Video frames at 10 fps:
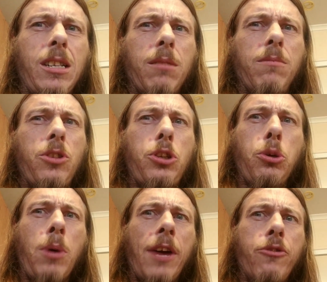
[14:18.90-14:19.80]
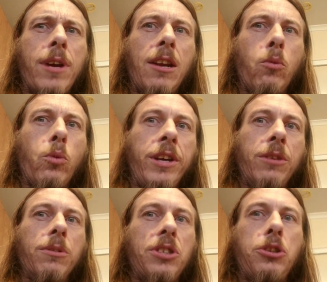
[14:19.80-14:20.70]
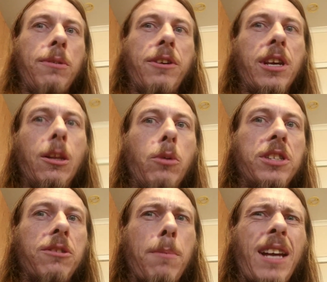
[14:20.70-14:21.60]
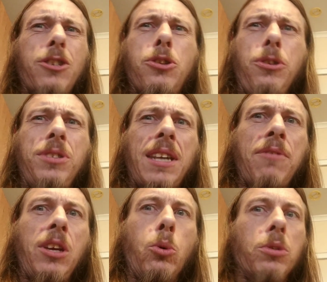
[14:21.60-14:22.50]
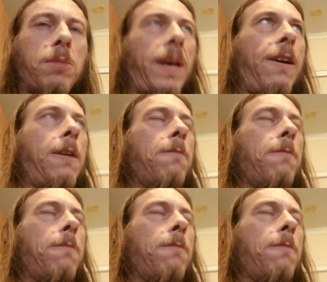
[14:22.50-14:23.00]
200 at the wheels, 200 kilowatts, so about 270 horsepower.